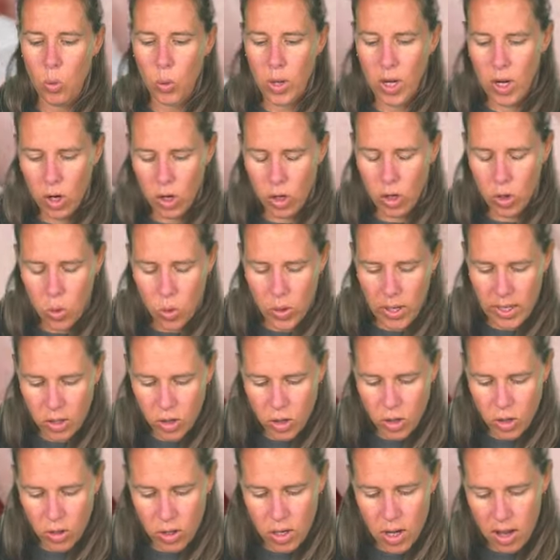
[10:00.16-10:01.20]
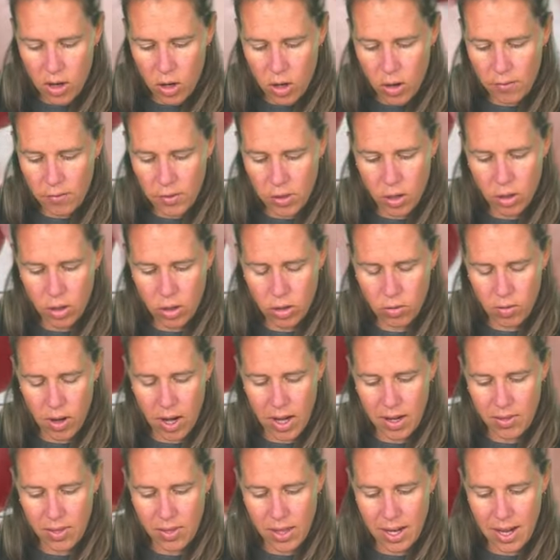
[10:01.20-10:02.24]
we are going to knot off the
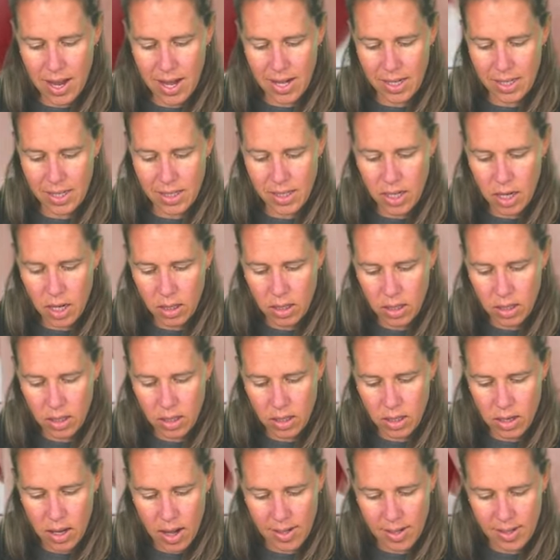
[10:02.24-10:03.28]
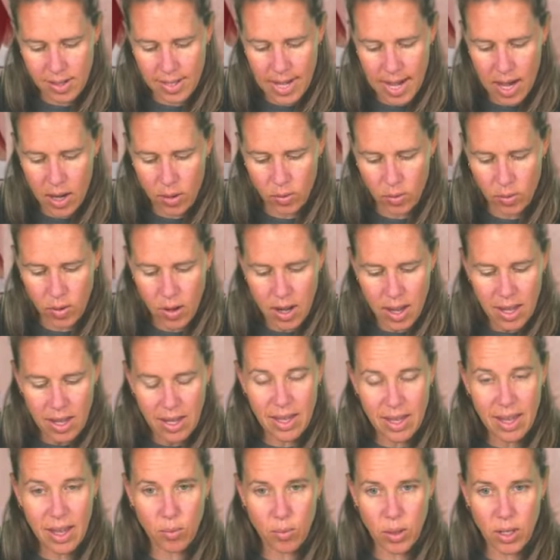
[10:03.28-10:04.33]
thread and then kind of tuck it down,
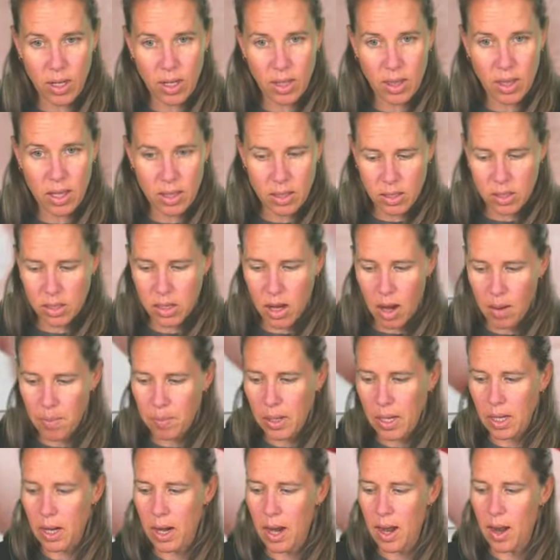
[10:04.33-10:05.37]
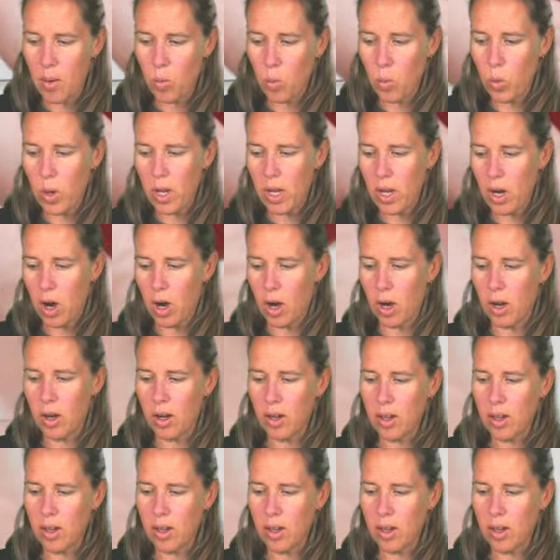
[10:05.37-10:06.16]
get rid of this stop bead, and we are